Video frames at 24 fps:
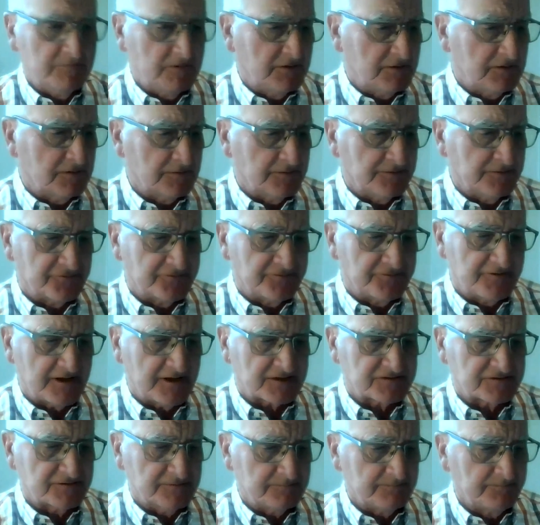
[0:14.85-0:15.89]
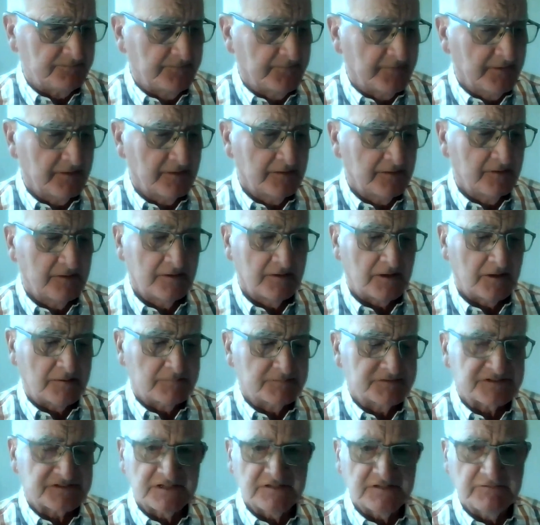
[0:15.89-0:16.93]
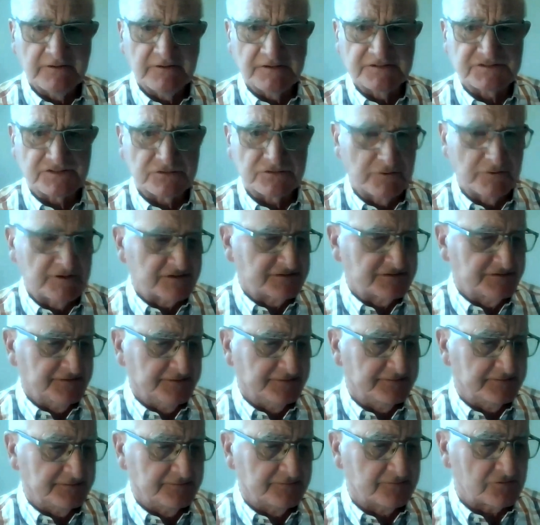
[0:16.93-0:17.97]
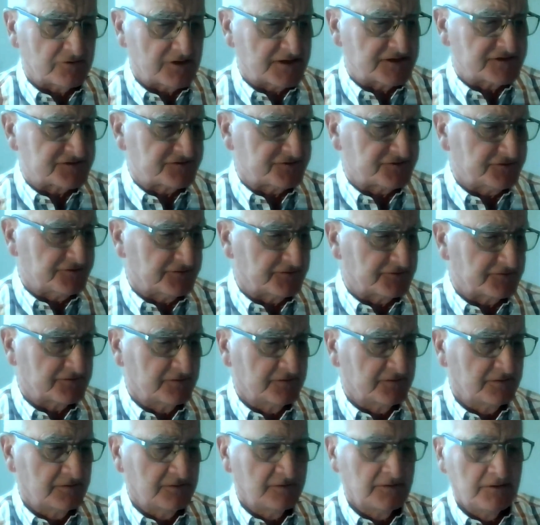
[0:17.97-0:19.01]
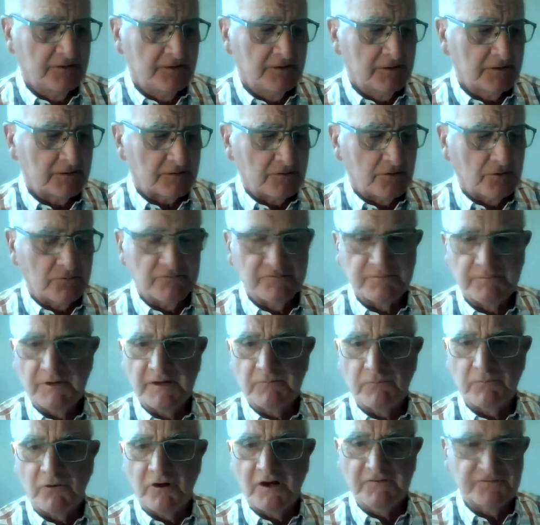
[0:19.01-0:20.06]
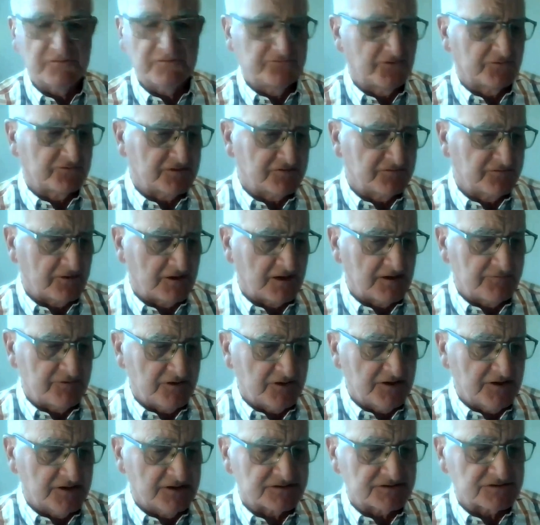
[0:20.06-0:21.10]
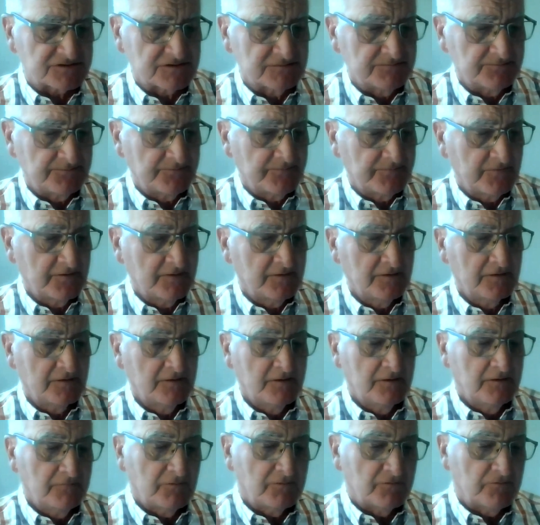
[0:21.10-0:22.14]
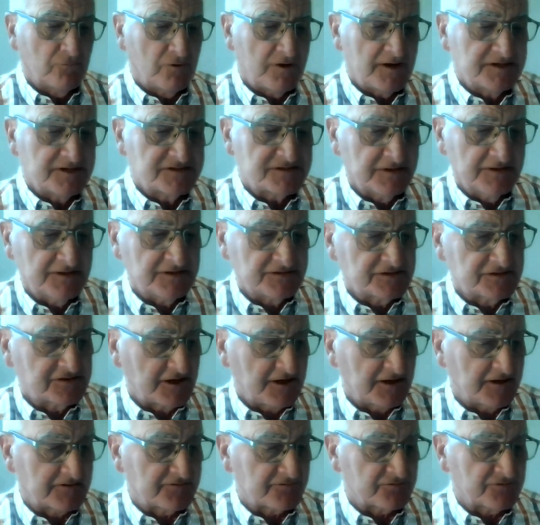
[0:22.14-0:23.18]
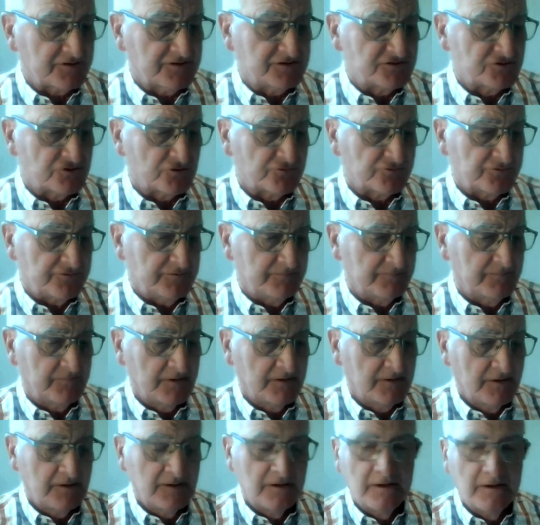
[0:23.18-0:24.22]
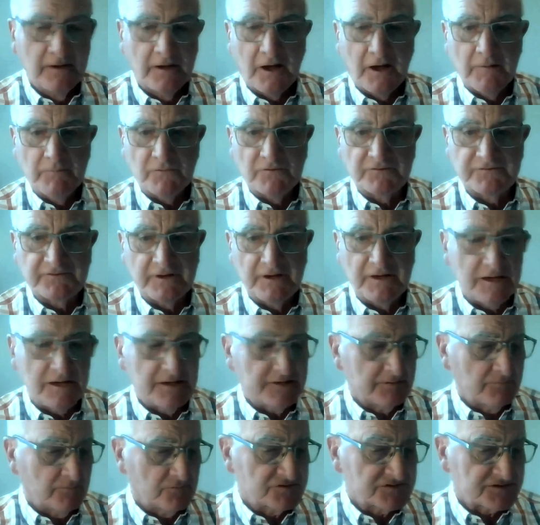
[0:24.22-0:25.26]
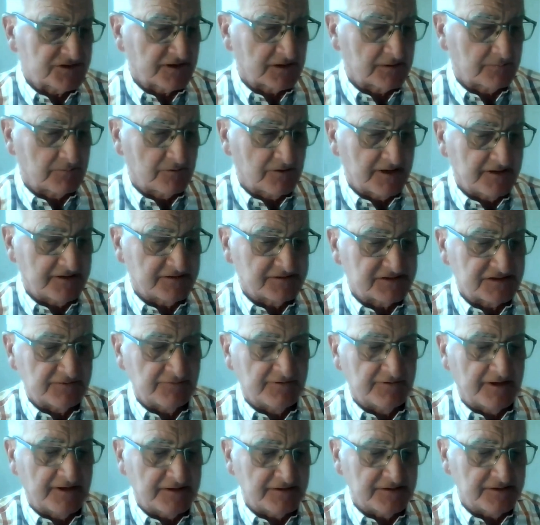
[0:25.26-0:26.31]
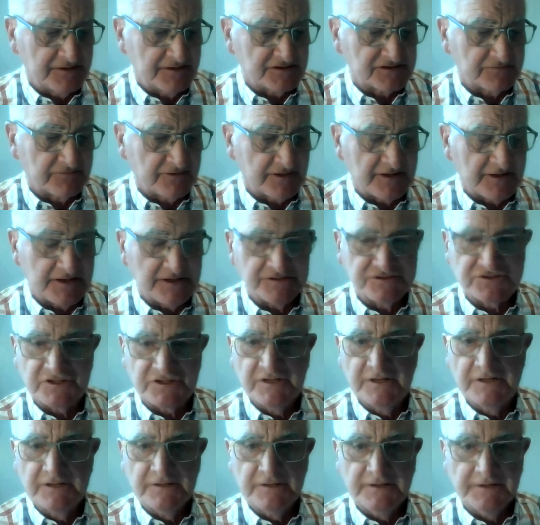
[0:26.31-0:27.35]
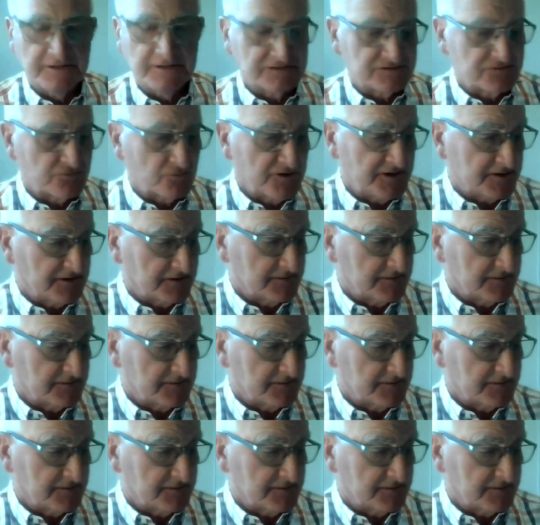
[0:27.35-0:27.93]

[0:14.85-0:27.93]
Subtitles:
introduction, I'm Steve Ellis, a resident from Christchurch, along with my wife of 55 years. We've raised and educated 3 children. I'm retired and will celebrate 78 years of age next week.